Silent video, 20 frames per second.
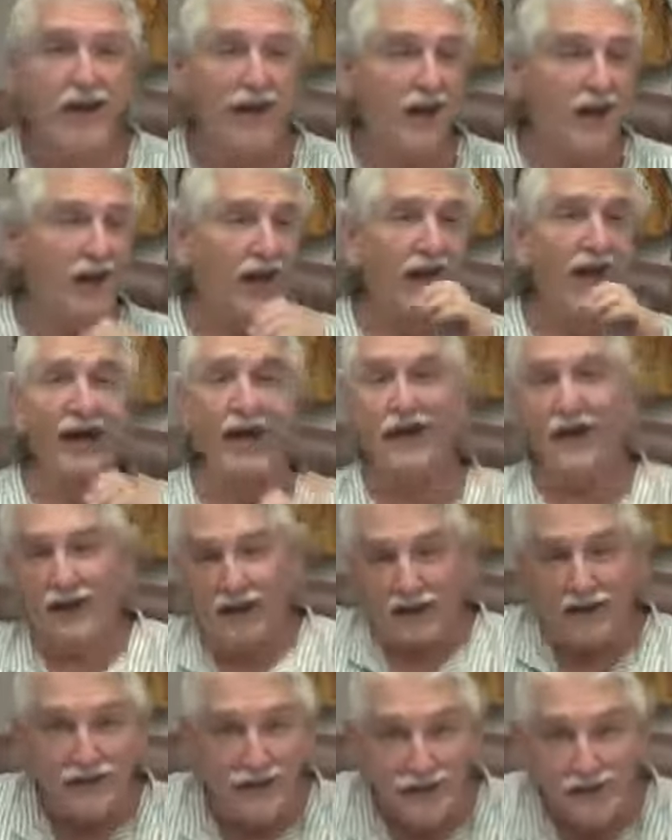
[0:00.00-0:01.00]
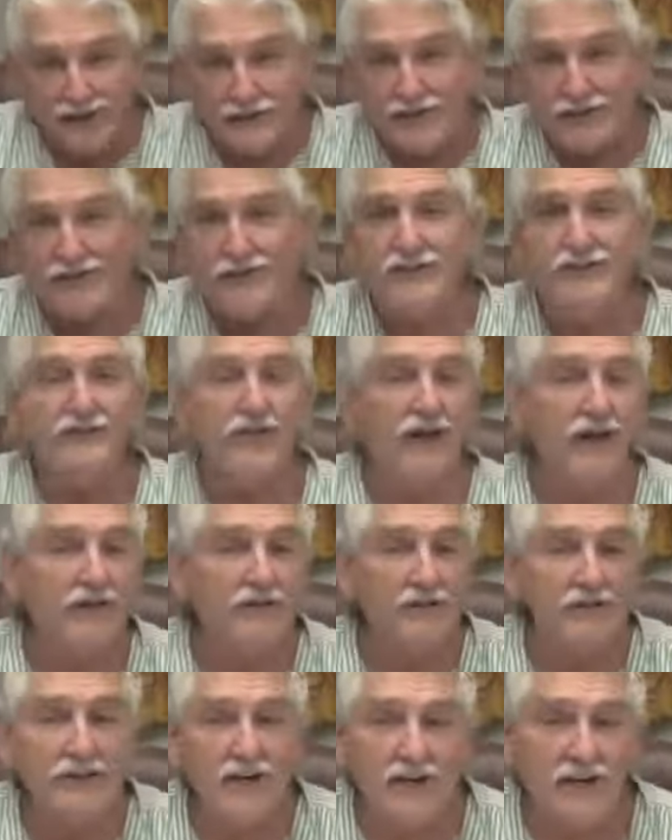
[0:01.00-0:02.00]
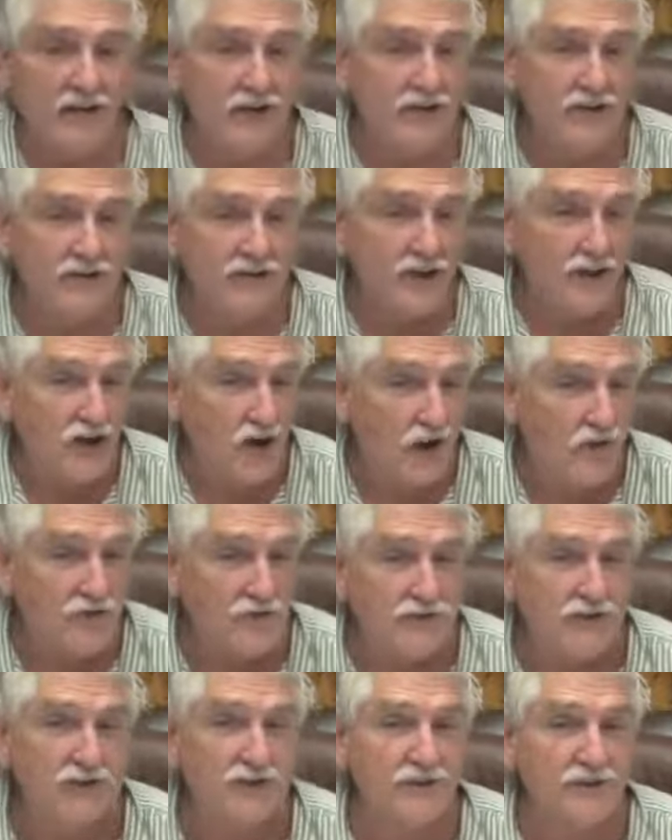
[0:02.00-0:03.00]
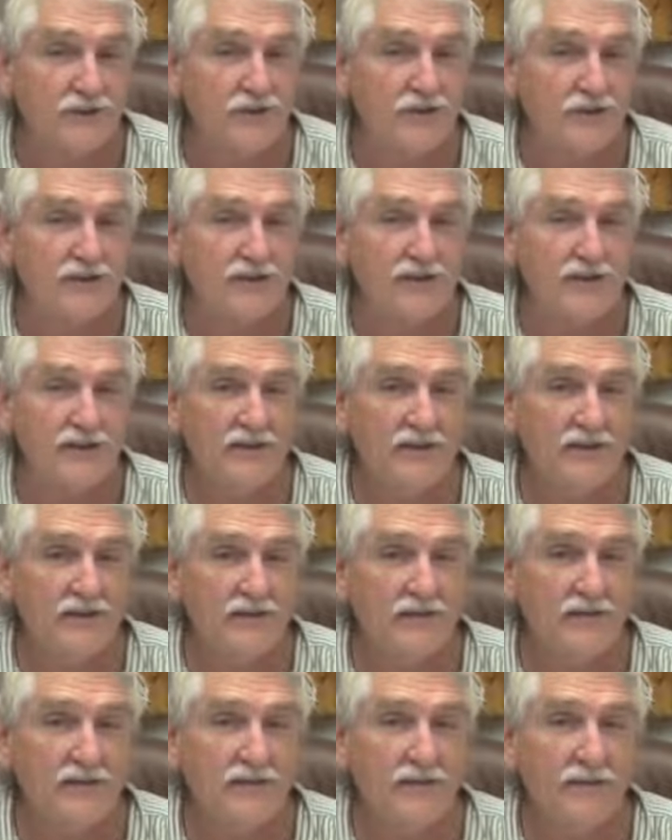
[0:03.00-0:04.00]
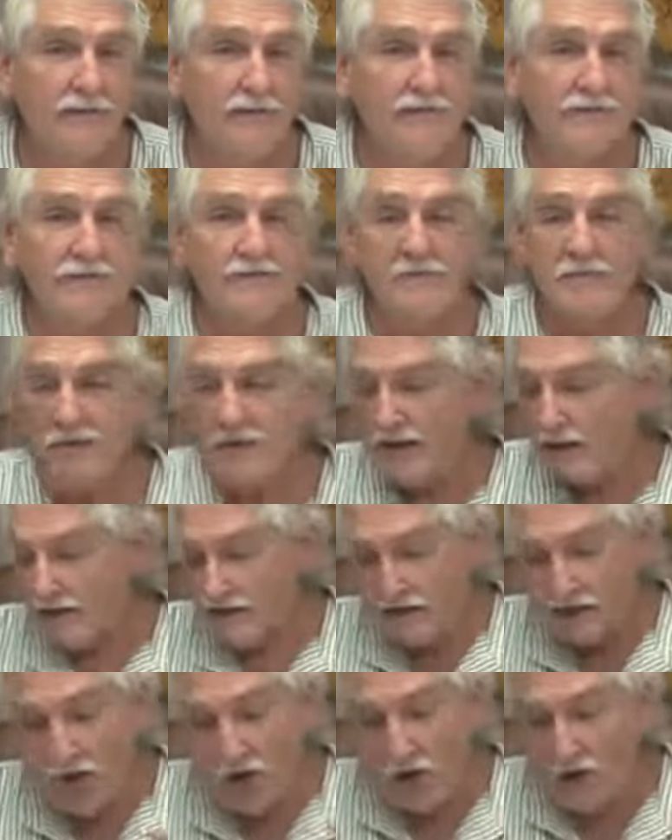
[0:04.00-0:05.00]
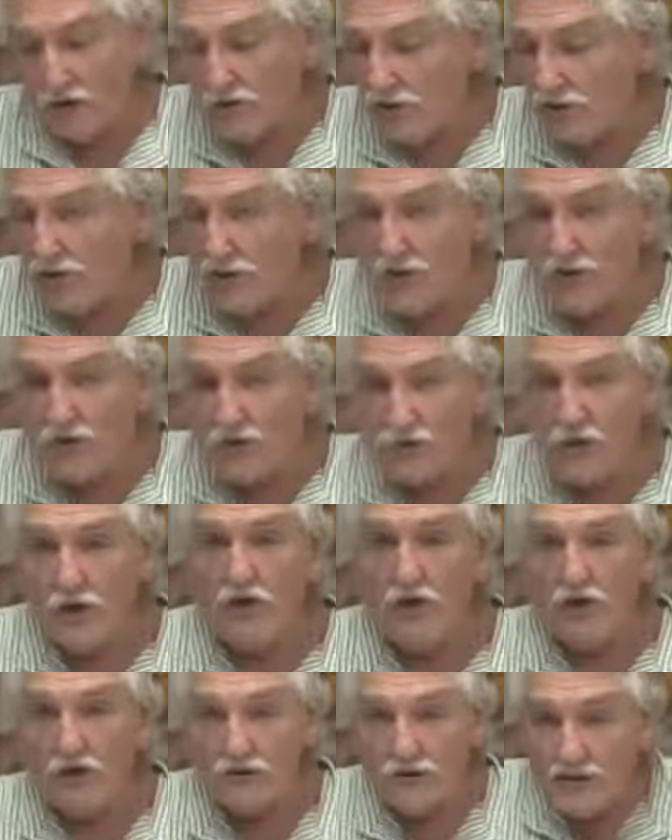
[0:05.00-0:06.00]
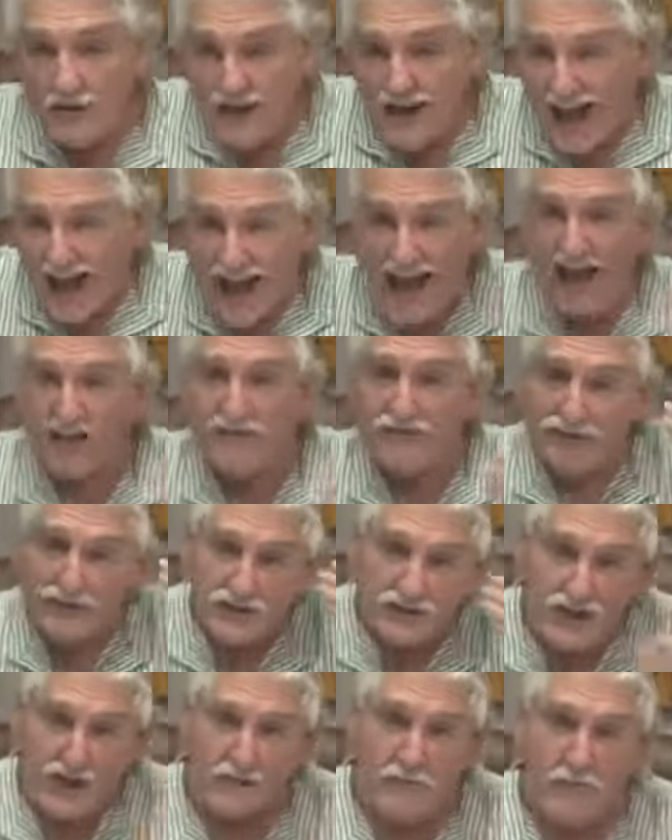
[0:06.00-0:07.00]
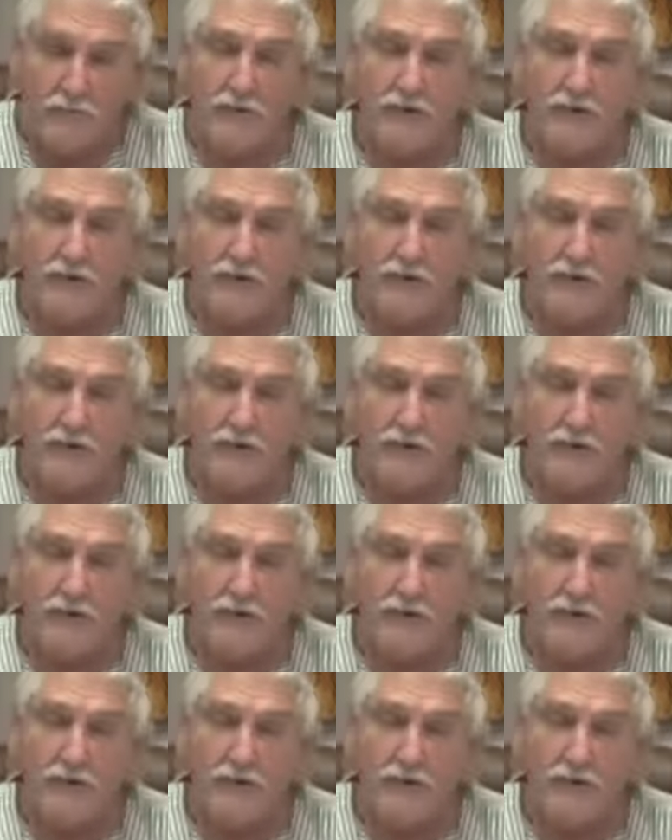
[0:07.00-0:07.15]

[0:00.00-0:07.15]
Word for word: and ditches and everything else you go through. So you will have some